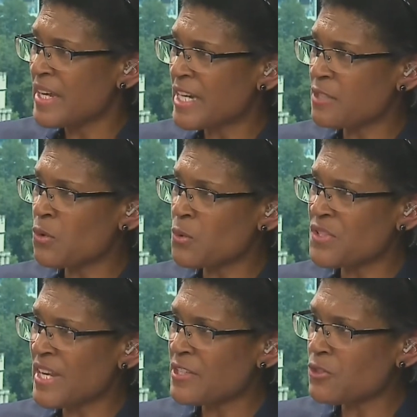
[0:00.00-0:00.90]
And of course,
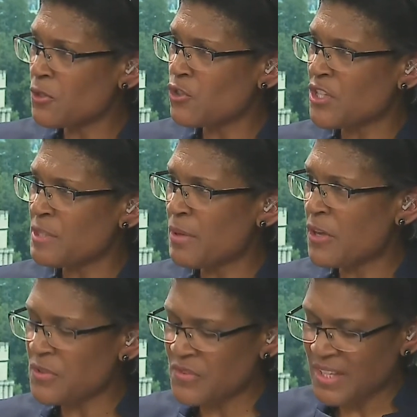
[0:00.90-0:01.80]
technology is
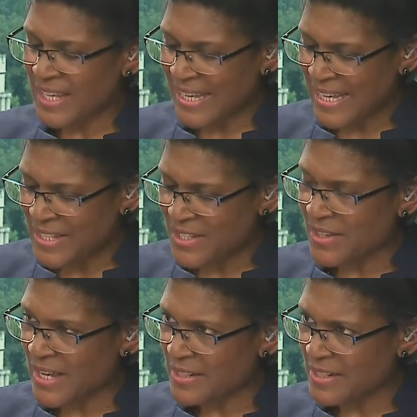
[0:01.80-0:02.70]
part of the key to
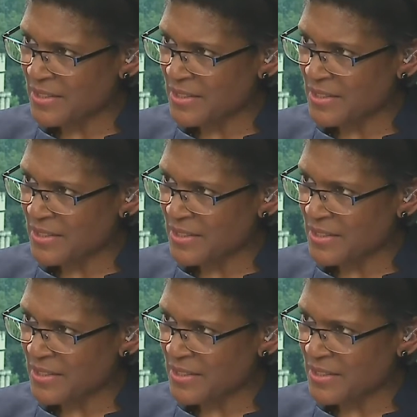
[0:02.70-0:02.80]
that.